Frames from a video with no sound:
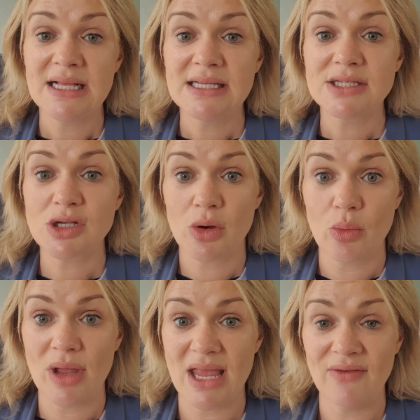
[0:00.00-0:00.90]

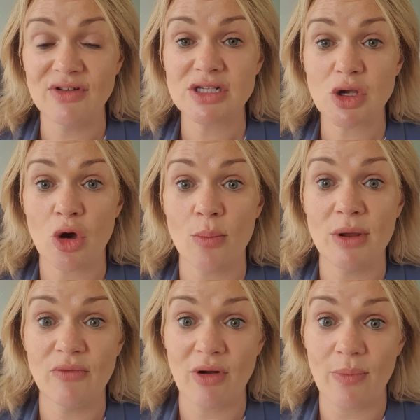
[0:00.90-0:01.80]
So if it's
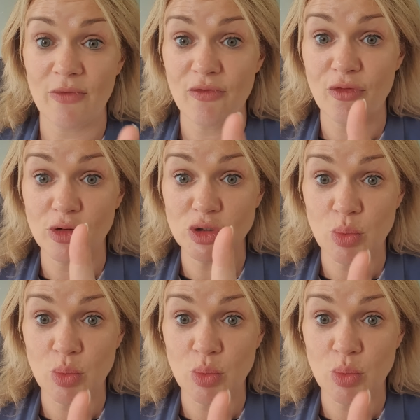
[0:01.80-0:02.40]
coming from the front